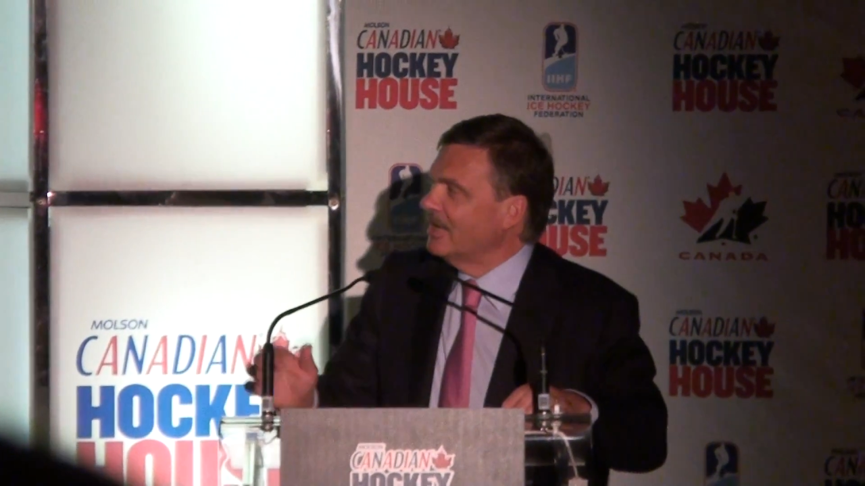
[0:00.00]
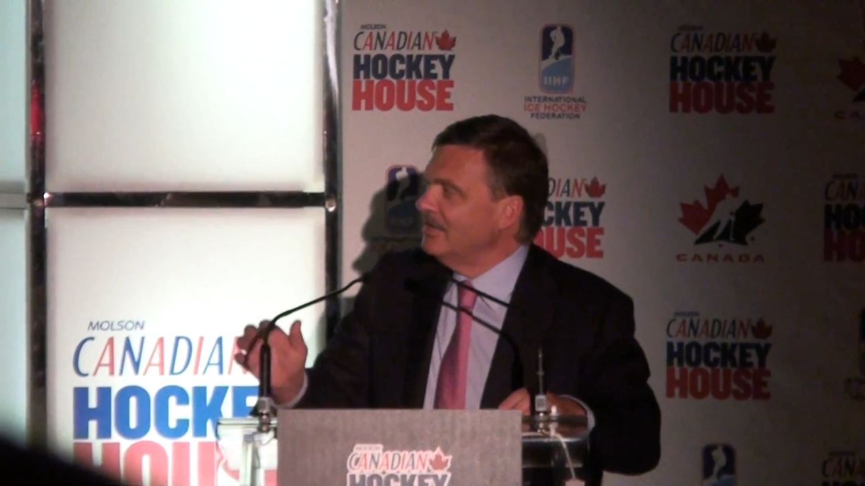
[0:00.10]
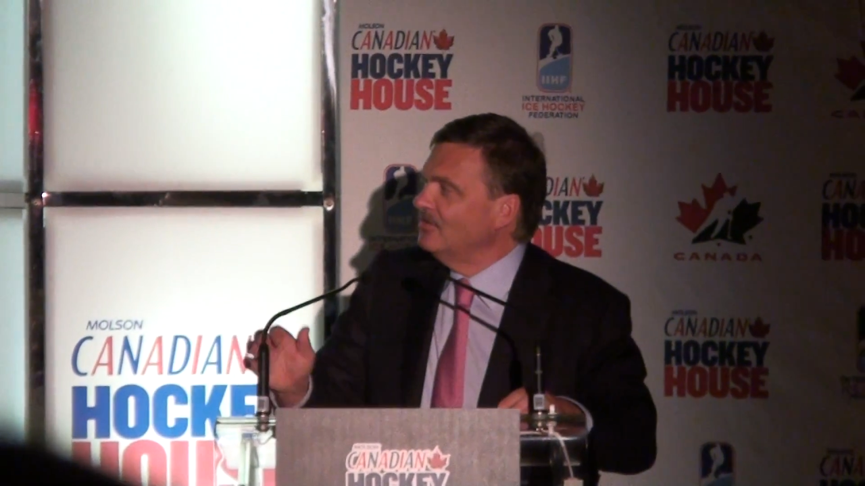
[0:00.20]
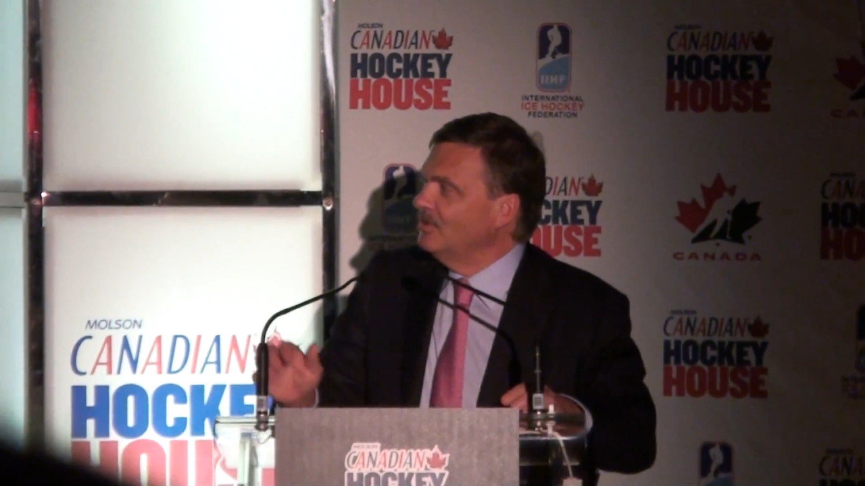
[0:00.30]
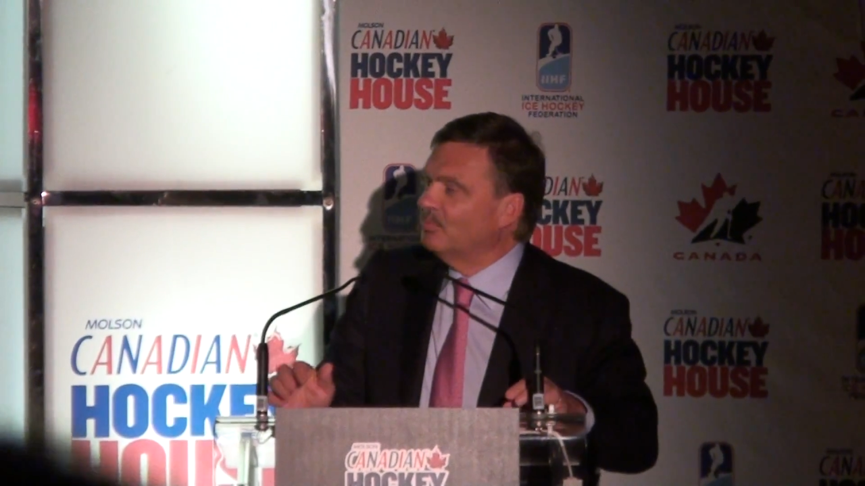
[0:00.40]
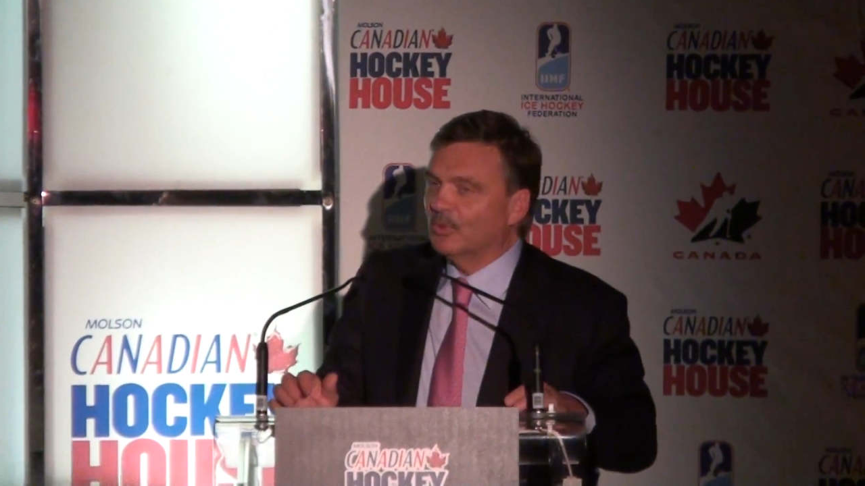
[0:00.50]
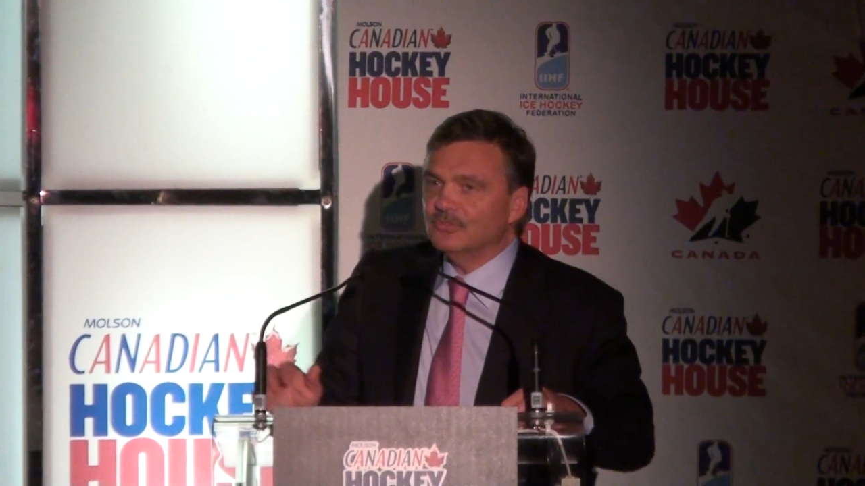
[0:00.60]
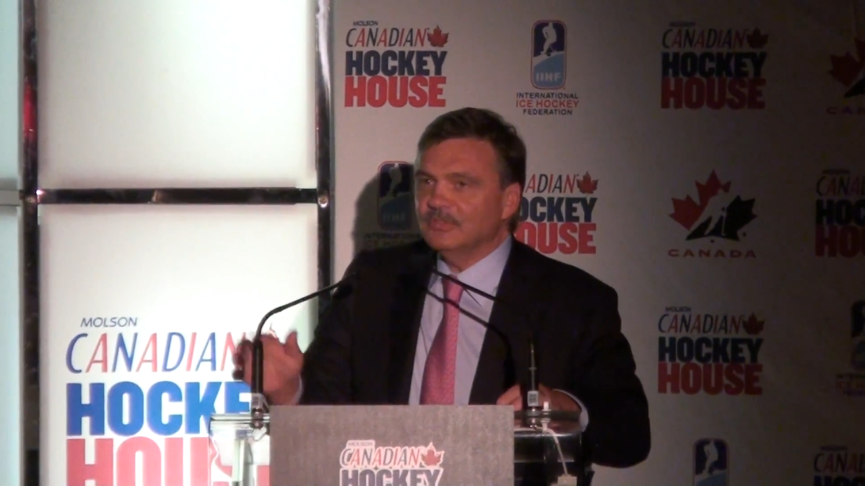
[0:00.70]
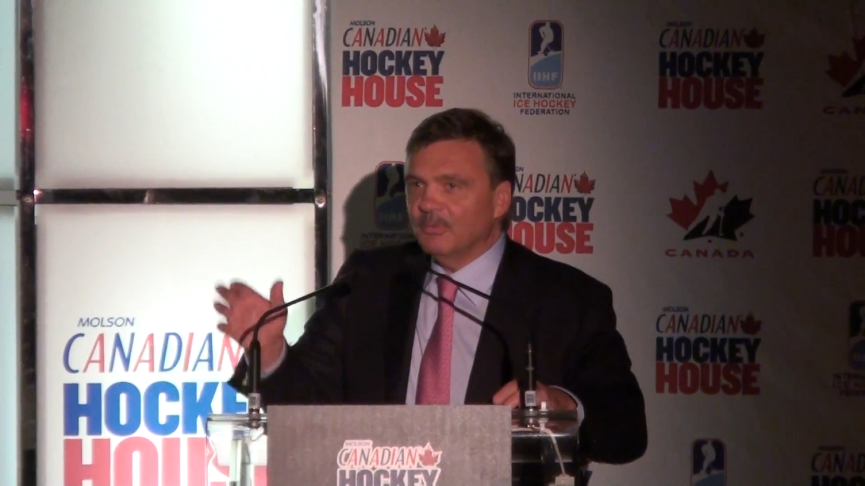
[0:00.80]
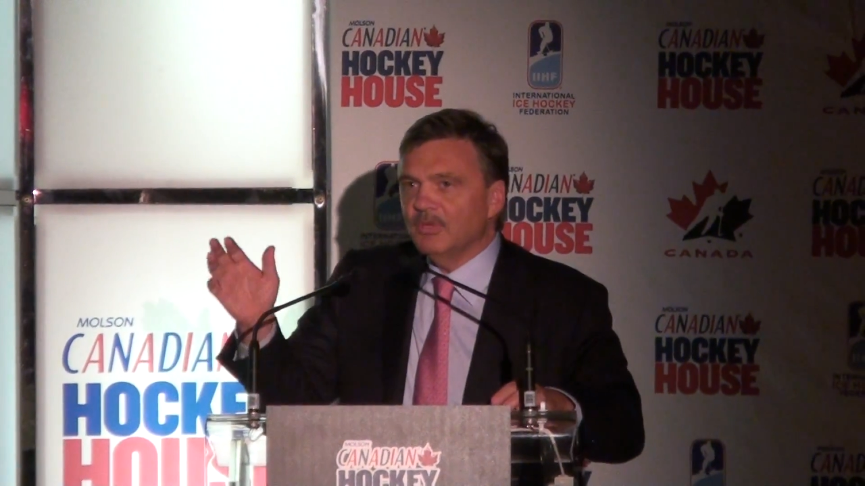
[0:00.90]
not easy
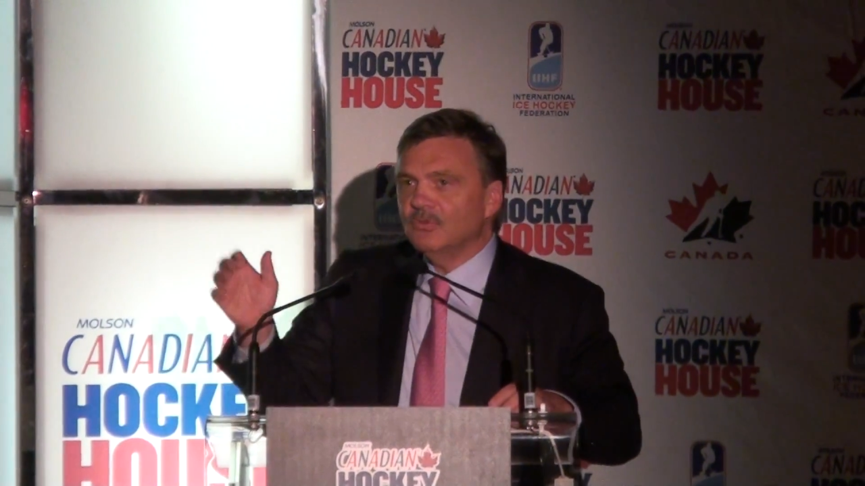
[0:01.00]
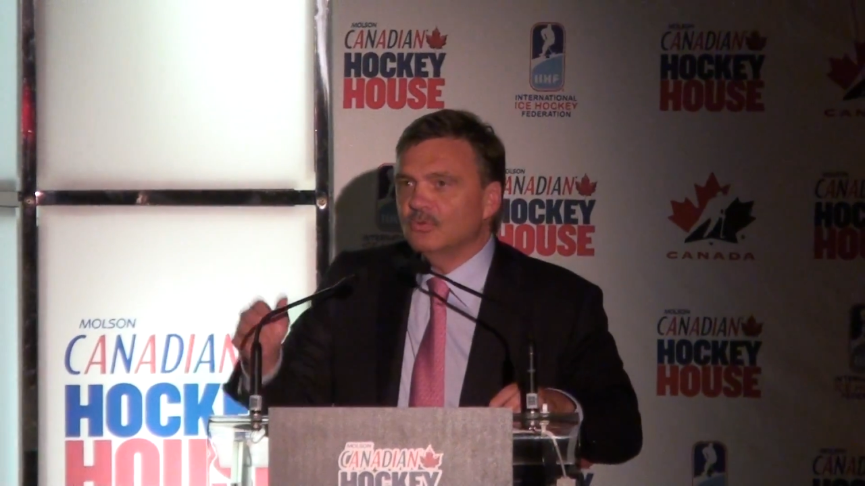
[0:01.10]
person, I mean,